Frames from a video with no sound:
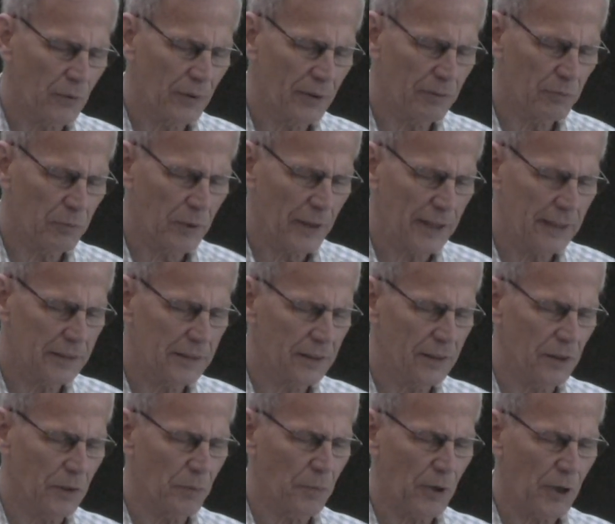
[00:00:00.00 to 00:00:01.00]
we've placed in
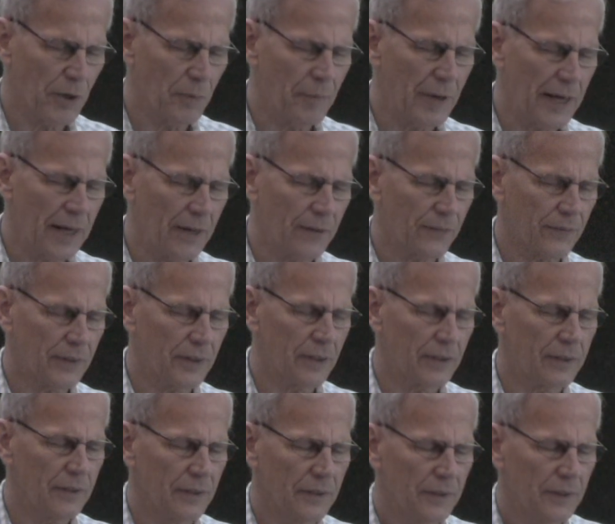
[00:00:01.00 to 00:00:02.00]
the prayer
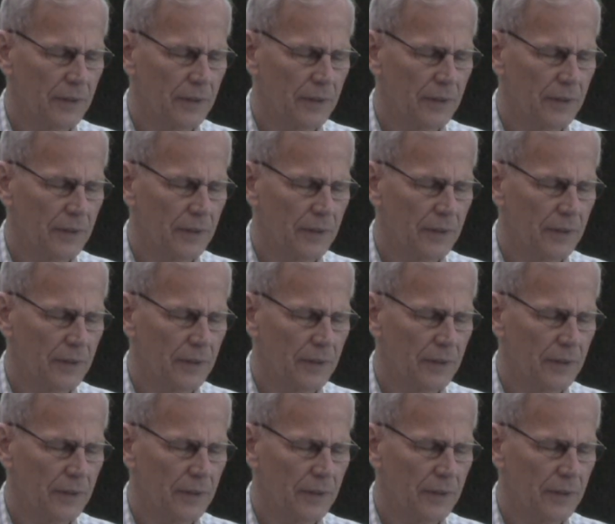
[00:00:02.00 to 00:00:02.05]
basket.